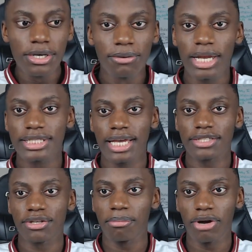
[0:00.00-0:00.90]
Let's get
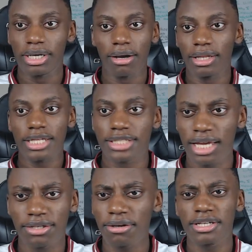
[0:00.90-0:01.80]
someone. Oh, let's
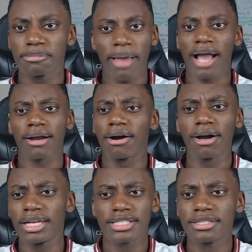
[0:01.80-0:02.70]
get Douglas back.
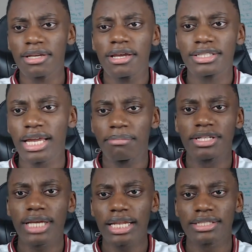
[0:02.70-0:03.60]
Oh, let's
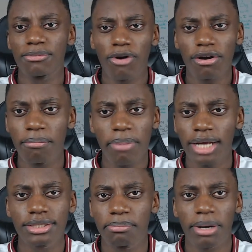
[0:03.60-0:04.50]
sentimentalism. Welcome
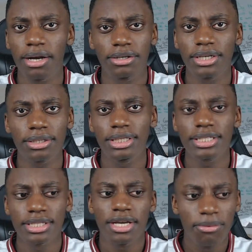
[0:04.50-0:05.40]
back to Bayern,
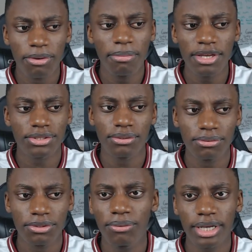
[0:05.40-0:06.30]
Douglas. We miss you.
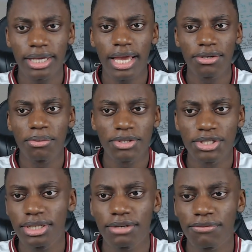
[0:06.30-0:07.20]
Do it again. Do what
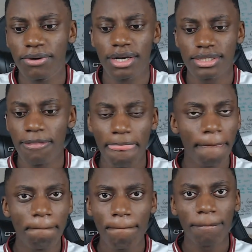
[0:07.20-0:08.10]
you did for us.
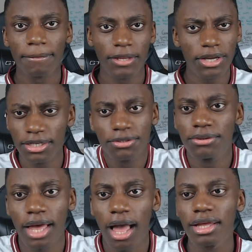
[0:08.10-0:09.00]
They're gonna do
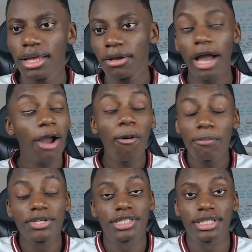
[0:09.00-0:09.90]
that. I hope
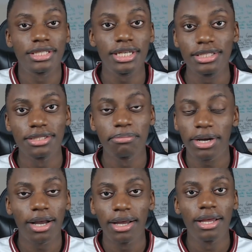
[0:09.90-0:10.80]
he succeeds,
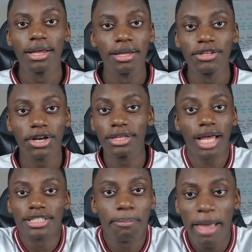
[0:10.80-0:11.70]
but
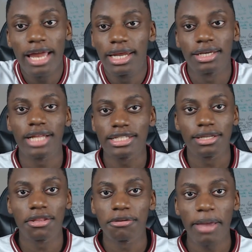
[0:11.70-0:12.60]
that's a panic. That's
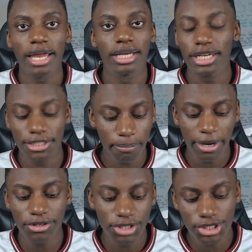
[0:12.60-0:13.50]
another panic. It's a
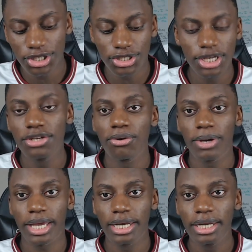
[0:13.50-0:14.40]
Perisic Coutinho
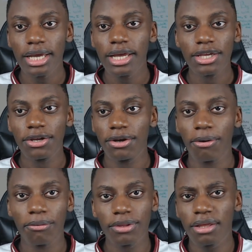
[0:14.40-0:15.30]
again. You
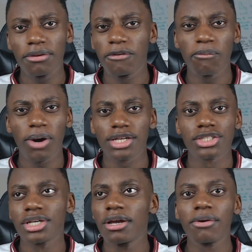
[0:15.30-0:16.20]
know, you
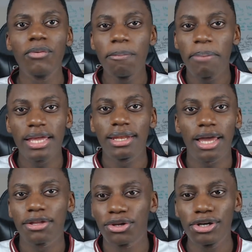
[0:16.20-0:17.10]
watch. We paid
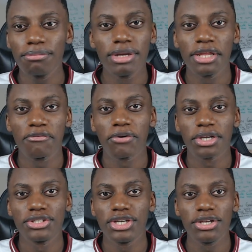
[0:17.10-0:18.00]
like 30 million for
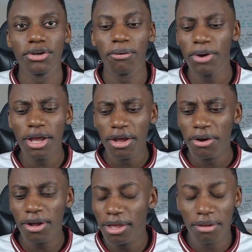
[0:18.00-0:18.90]
Coutinho.
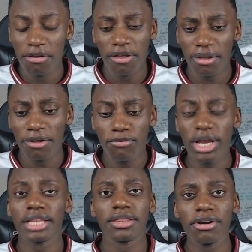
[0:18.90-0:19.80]
If we
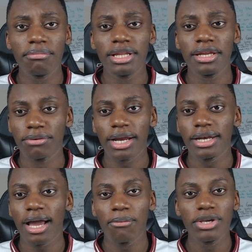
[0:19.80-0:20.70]
had 30 million right
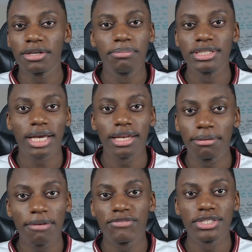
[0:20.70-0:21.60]
now, we could be signing
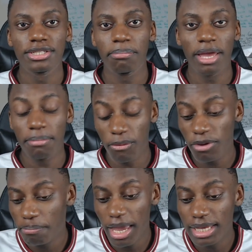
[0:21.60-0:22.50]
Memphis Depay. But we
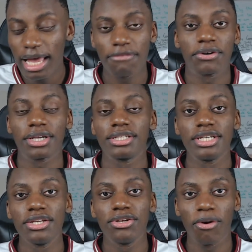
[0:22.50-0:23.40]
paid that for
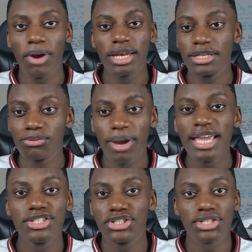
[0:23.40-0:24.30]
Coutinho and his
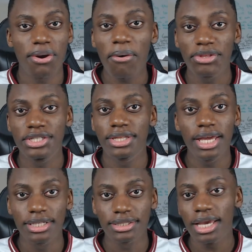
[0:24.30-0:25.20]
wages and all these
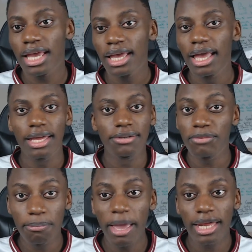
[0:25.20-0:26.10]
things. And
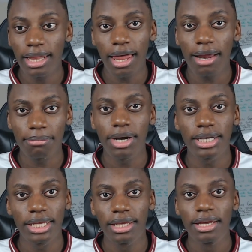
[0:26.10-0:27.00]
we paid a lot of
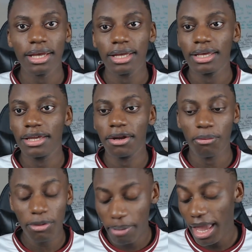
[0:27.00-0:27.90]
money. You know,
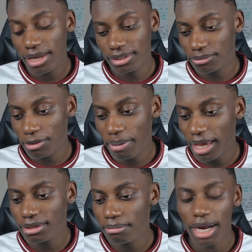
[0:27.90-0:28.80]
we paid
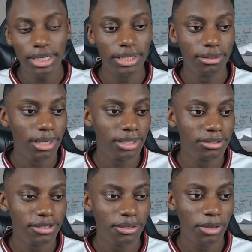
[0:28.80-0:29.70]
the money. And
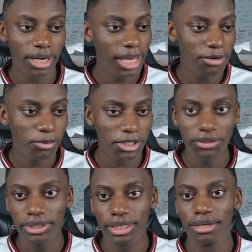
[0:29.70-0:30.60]
again, we're
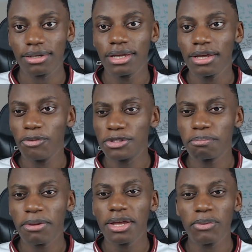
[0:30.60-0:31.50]
doing it.
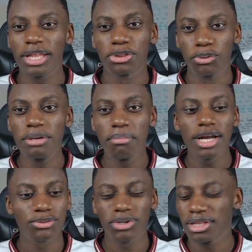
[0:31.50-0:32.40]
We had 3
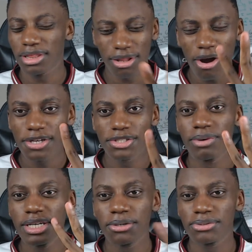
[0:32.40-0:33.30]
months, one of the longest
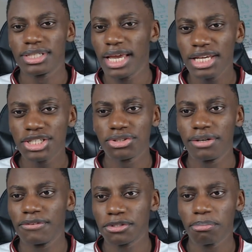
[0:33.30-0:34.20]
windows in the history
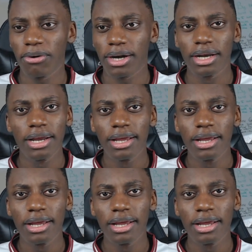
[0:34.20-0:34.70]
of the sport.